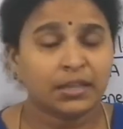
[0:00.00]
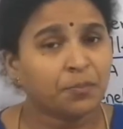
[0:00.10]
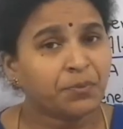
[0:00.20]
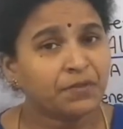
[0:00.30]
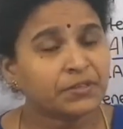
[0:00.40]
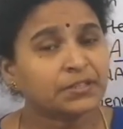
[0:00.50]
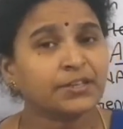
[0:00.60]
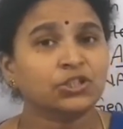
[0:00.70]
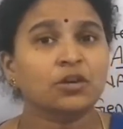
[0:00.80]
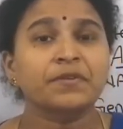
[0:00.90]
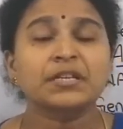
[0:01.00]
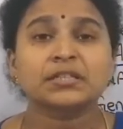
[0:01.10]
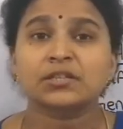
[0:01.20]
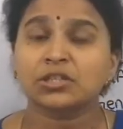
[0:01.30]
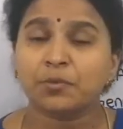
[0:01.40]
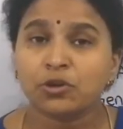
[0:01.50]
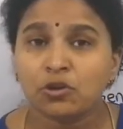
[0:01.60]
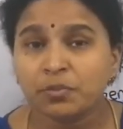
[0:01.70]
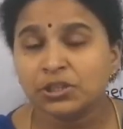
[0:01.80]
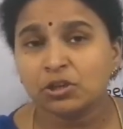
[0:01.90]
In the previous lecture, we discussed about
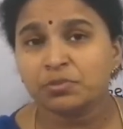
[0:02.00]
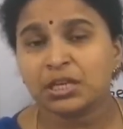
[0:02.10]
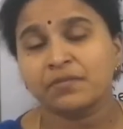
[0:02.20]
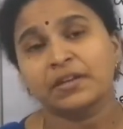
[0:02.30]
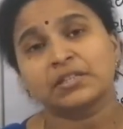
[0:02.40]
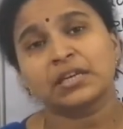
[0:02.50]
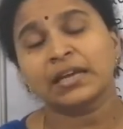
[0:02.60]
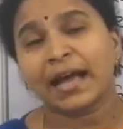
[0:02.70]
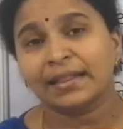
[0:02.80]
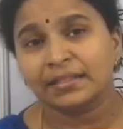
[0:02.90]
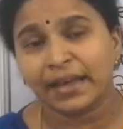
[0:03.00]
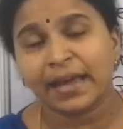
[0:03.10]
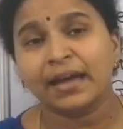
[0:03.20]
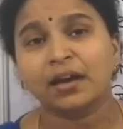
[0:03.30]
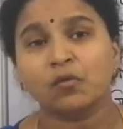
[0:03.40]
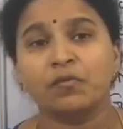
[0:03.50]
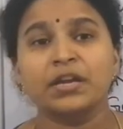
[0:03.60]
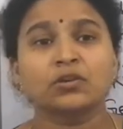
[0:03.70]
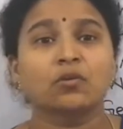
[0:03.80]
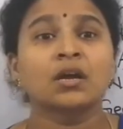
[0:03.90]
human genome sequencing, and there
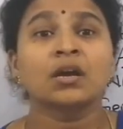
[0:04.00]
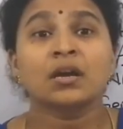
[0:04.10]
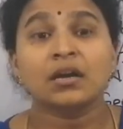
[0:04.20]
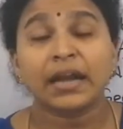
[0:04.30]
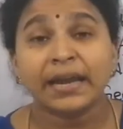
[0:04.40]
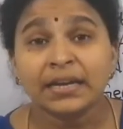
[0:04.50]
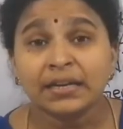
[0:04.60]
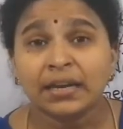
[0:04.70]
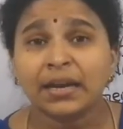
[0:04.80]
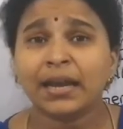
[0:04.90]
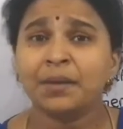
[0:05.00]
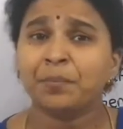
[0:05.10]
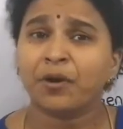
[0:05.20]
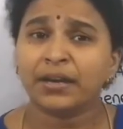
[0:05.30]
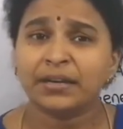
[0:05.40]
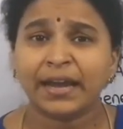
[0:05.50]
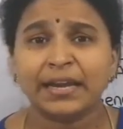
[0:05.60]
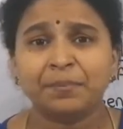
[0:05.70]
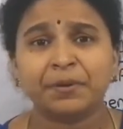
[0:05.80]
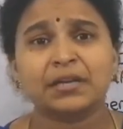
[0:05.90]
we told
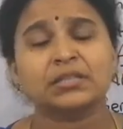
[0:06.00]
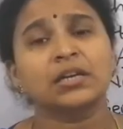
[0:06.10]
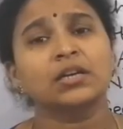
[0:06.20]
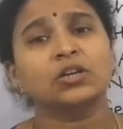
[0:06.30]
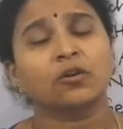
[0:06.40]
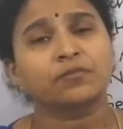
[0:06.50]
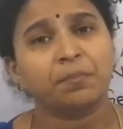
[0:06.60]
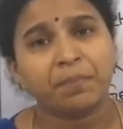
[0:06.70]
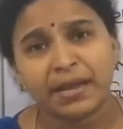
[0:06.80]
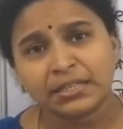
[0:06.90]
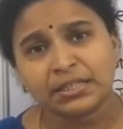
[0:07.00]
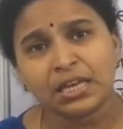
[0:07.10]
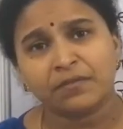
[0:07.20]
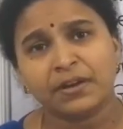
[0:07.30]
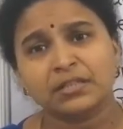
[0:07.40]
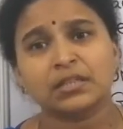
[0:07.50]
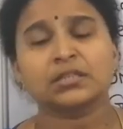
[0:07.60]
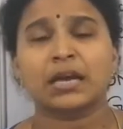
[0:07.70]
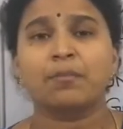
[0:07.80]
99.9% of the base sequences